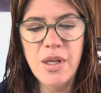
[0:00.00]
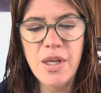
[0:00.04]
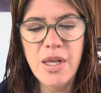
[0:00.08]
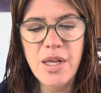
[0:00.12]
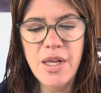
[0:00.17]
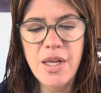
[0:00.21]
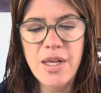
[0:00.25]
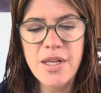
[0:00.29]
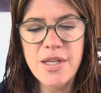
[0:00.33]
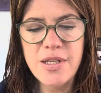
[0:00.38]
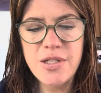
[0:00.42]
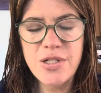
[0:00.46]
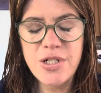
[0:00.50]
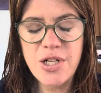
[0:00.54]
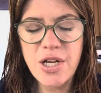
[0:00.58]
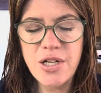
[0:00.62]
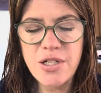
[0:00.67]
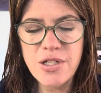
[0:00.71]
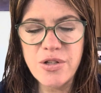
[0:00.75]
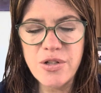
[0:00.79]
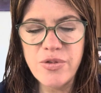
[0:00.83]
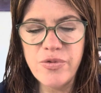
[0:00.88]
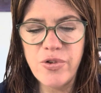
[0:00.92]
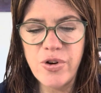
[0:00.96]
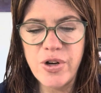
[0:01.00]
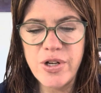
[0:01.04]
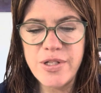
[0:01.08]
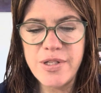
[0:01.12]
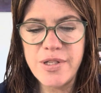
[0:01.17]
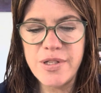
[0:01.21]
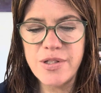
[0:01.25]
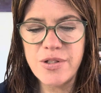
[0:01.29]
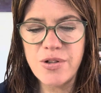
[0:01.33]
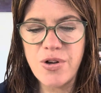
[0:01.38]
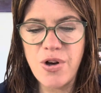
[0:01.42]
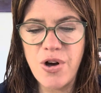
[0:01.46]
His gentle voice
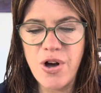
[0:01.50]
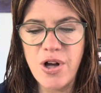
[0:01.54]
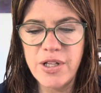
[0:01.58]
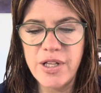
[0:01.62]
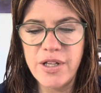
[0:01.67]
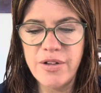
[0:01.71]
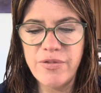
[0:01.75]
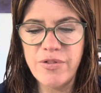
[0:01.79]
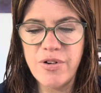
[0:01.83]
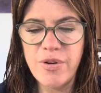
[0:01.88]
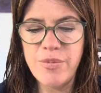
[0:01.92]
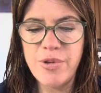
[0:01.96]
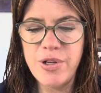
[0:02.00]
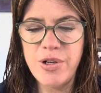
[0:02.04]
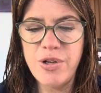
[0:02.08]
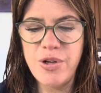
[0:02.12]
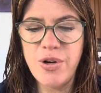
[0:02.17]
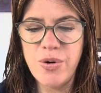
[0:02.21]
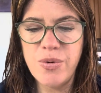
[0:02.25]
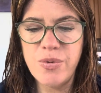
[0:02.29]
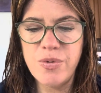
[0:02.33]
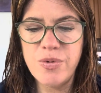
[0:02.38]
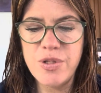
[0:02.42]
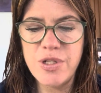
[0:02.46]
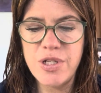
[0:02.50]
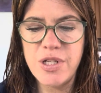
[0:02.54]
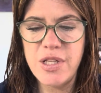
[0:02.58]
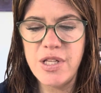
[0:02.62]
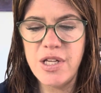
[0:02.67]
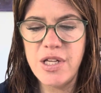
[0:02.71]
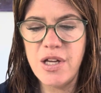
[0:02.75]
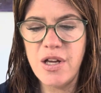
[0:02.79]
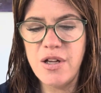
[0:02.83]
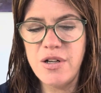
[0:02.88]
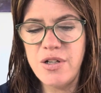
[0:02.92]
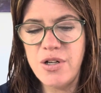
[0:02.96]
is calling from the known to the
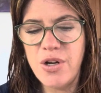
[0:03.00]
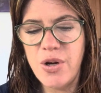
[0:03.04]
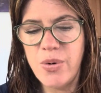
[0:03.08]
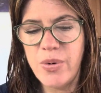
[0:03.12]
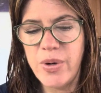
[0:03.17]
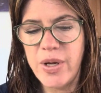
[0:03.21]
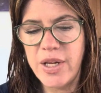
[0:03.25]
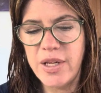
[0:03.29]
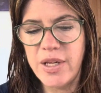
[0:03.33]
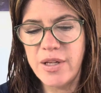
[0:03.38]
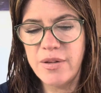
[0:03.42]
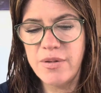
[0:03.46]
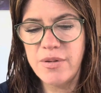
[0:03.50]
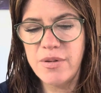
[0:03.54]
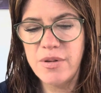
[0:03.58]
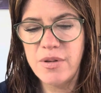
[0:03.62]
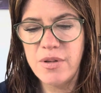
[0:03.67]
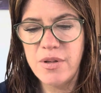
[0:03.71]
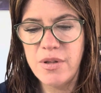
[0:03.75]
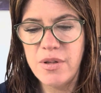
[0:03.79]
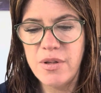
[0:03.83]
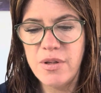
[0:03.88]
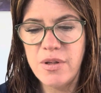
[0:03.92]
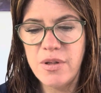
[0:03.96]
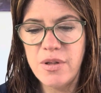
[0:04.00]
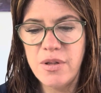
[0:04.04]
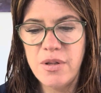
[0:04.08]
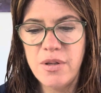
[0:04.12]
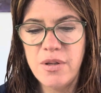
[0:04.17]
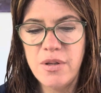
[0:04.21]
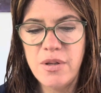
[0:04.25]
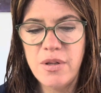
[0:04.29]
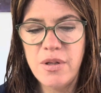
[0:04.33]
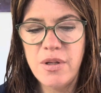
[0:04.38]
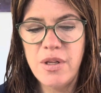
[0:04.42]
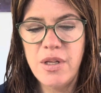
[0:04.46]
unknowing.
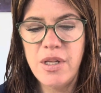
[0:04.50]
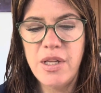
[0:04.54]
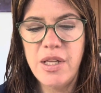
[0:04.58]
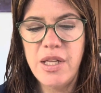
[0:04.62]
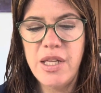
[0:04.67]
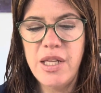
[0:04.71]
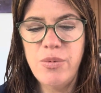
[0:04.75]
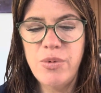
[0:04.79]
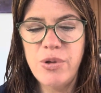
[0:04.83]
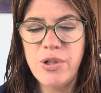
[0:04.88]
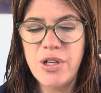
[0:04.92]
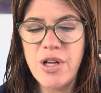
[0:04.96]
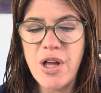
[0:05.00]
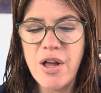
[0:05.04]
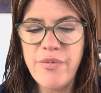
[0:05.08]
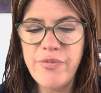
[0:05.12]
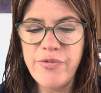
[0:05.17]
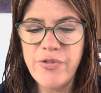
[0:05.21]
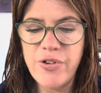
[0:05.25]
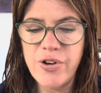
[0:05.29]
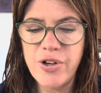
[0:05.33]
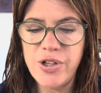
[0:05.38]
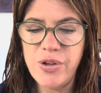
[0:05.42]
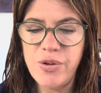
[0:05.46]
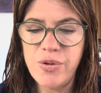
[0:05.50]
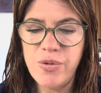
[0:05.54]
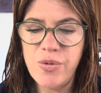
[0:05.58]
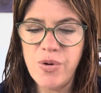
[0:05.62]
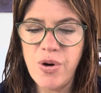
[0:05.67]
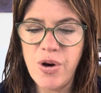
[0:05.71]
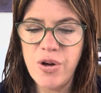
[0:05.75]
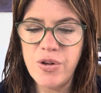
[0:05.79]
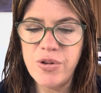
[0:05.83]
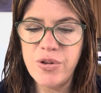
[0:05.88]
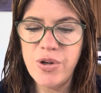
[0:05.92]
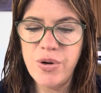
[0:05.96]
He would comfort you,
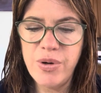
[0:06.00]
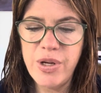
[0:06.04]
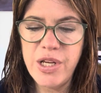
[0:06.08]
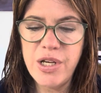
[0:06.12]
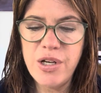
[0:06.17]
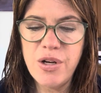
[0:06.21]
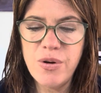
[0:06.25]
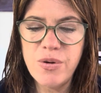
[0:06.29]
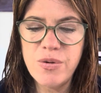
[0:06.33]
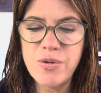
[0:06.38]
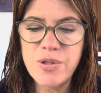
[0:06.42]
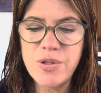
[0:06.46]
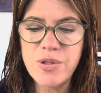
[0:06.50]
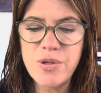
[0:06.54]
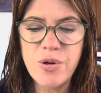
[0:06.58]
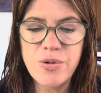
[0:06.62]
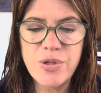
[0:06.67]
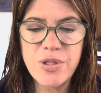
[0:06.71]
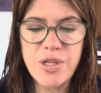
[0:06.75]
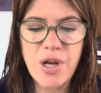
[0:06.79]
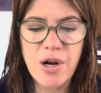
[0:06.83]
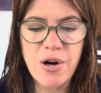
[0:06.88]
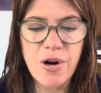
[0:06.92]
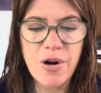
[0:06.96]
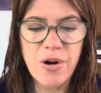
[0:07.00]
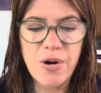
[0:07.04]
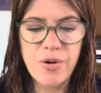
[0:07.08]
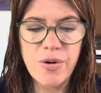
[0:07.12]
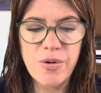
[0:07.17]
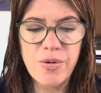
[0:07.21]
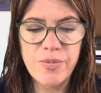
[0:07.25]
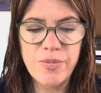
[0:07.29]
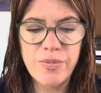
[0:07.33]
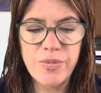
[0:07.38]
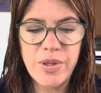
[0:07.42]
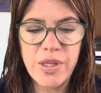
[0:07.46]
although he knows no sorrow.
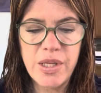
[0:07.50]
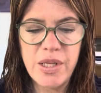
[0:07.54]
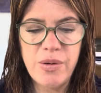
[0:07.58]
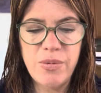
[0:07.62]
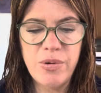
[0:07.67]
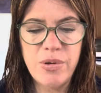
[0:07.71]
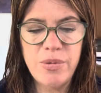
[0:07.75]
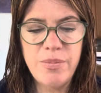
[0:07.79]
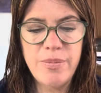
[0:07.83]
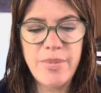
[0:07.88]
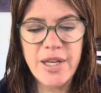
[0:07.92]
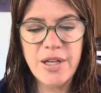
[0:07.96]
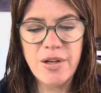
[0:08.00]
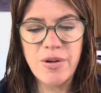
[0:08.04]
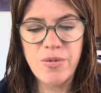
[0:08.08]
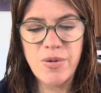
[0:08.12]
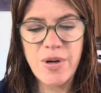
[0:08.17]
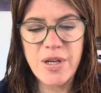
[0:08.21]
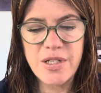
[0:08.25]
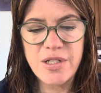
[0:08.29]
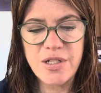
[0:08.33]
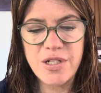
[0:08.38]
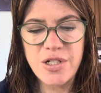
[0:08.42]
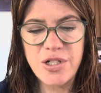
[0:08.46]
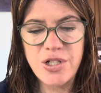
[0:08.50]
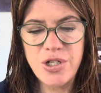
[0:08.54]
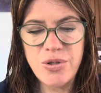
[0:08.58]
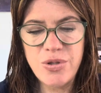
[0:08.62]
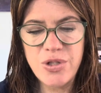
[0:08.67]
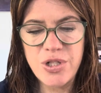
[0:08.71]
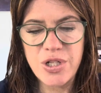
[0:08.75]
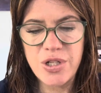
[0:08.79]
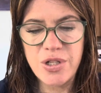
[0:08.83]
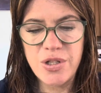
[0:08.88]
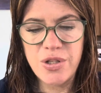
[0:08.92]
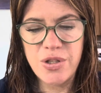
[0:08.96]
He would make a
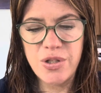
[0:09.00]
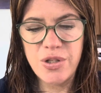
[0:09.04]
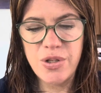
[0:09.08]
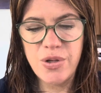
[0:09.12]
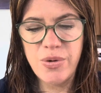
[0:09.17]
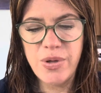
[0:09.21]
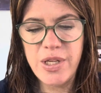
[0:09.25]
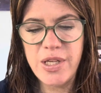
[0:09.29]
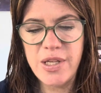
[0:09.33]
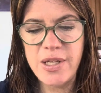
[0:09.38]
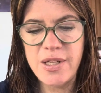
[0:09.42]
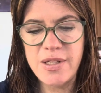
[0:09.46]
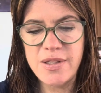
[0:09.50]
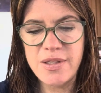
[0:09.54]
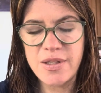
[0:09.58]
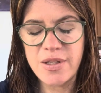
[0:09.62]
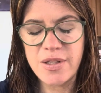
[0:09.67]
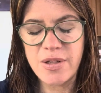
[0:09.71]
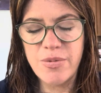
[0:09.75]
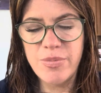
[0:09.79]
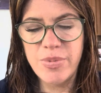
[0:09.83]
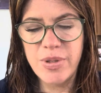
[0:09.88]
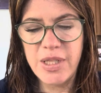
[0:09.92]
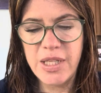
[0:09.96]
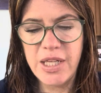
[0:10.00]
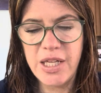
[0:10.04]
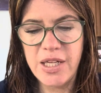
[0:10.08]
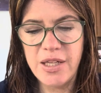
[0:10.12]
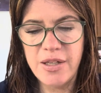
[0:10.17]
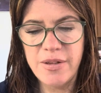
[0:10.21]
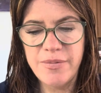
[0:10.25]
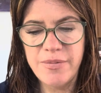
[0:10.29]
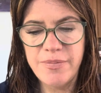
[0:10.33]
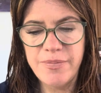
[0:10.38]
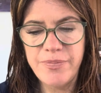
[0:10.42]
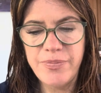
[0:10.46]
restitution, though he is complete.
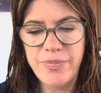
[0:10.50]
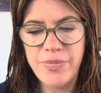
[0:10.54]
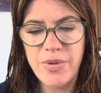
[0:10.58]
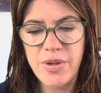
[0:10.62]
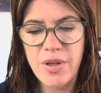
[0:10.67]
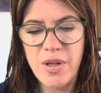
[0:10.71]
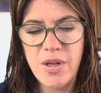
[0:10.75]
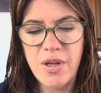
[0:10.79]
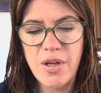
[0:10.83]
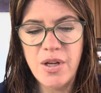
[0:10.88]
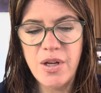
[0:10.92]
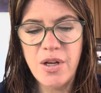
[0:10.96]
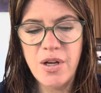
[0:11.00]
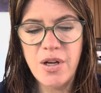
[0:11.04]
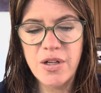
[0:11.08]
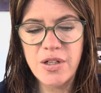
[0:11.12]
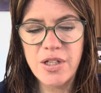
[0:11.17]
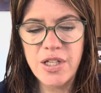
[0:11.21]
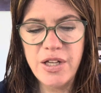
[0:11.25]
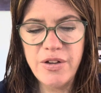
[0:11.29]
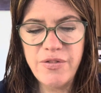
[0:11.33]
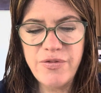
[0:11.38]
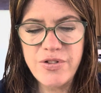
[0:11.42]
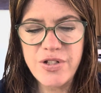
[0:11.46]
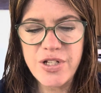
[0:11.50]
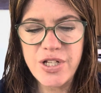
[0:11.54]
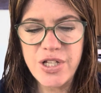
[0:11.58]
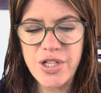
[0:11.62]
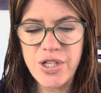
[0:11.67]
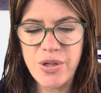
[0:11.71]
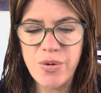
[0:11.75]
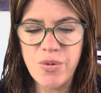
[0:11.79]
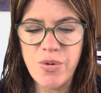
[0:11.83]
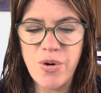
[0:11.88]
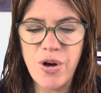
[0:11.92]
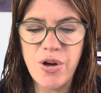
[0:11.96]
A gift to
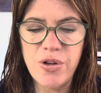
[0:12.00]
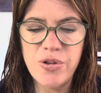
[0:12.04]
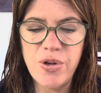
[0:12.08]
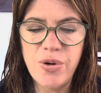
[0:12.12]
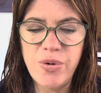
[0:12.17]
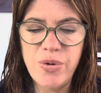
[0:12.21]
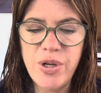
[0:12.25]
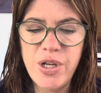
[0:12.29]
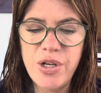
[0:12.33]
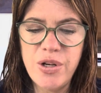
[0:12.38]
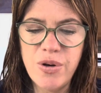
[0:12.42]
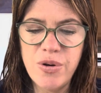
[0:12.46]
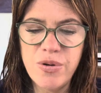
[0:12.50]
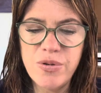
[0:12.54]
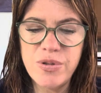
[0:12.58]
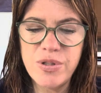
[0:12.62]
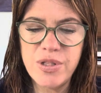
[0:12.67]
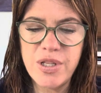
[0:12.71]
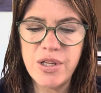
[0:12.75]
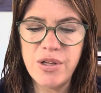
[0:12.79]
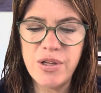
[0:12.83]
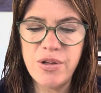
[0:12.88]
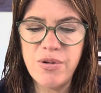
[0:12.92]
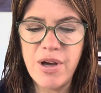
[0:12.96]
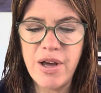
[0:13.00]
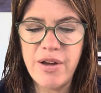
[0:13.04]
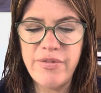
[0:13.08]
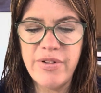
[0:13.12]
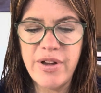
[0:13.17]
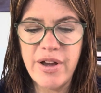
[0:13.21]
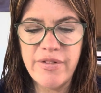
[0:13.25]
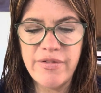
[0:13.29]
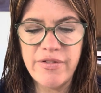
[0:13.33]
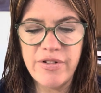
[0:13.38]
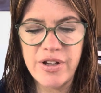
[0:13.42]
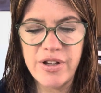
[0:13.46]
you, although he knows that you have
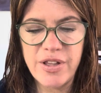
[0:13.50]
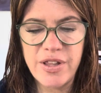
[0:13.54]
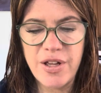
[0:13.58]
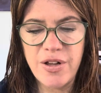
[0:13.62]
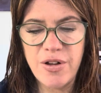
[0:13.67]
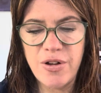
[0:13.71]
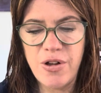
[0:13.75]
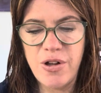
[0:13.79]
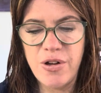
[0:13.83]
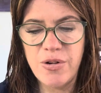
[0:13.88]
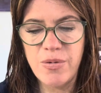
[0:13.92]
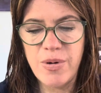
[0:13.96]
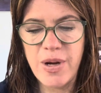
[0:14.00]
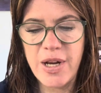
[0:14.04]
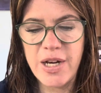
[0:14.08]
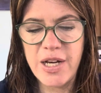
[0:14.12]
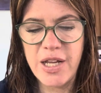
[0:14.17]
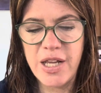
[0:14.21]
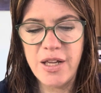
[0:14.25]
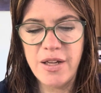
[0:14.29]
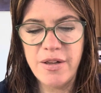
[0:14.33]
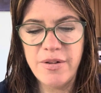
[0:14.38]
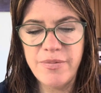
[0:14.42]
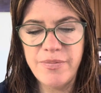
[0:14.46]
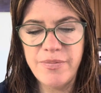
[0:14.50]
everything already.